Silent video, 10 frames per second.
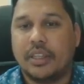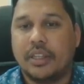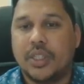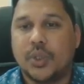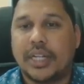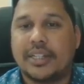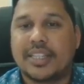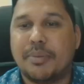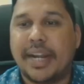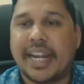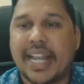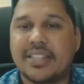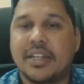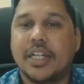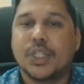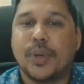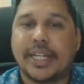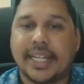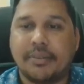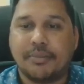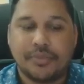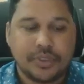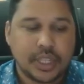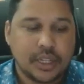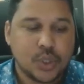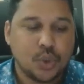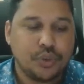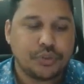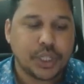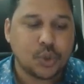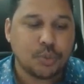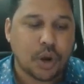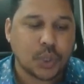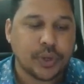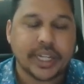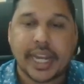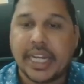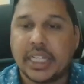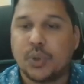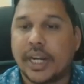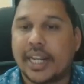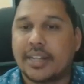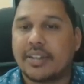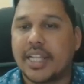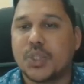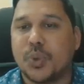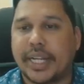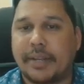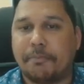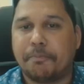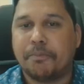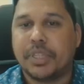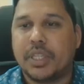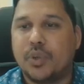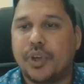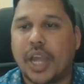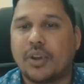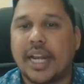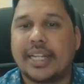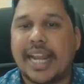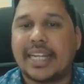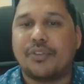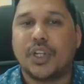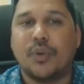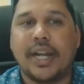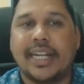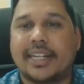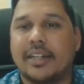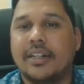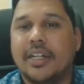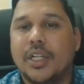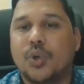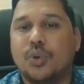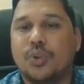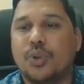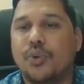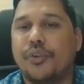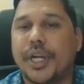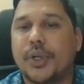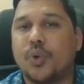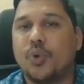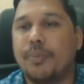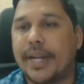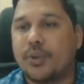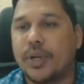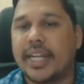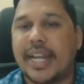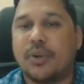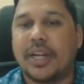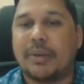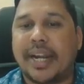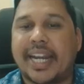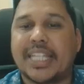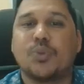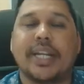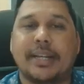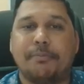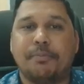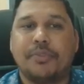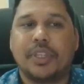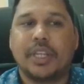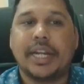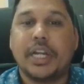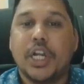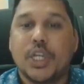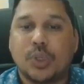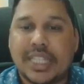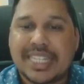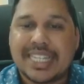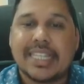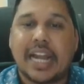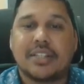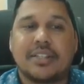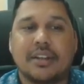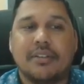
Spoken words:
You get this remainder as 20. 252 mod 29, you get the answer as 20. If you calculate that, if you divide it to 252 by 29, you get remainder as 20. Right? So this is the answer.